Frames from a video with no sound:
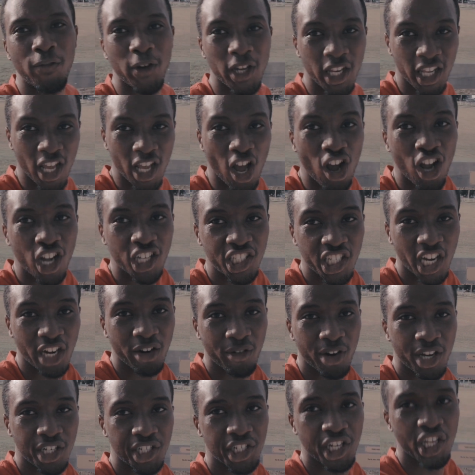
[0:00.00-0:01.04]
For the younger
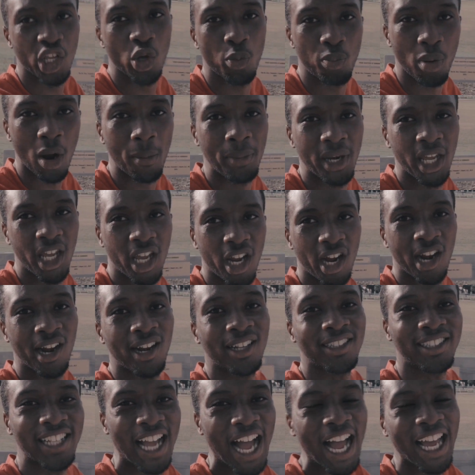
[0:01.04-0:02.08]
generation, you probably hear
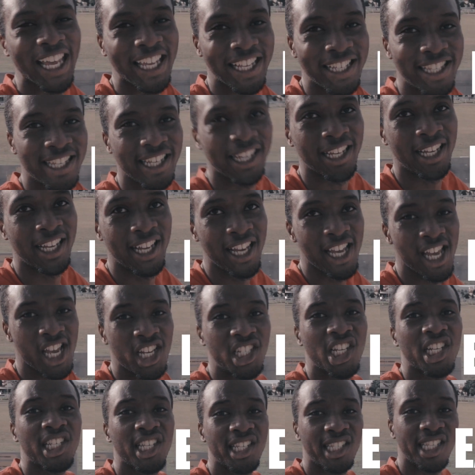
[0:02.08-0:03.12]
that easy.
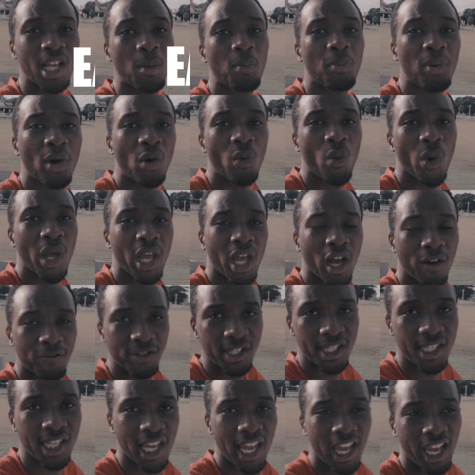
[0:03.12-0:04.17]
It's just a simple way of
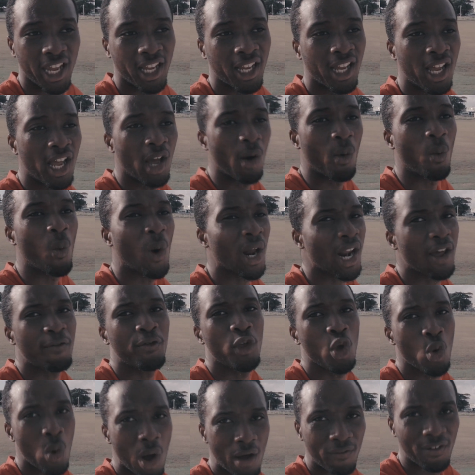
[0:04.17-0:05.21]
saying whatever
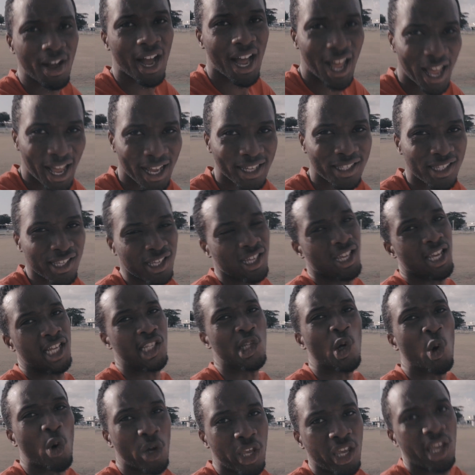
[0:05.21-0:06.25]
you have asked
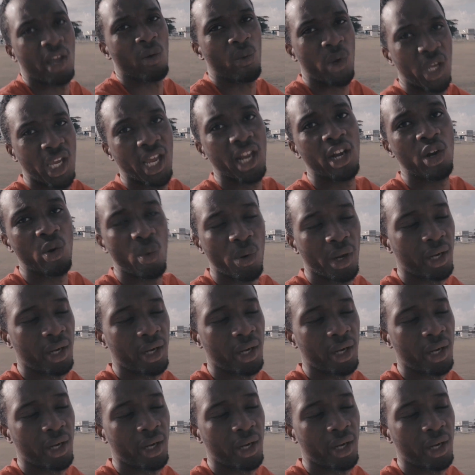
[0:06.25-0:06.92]
is okay and we can do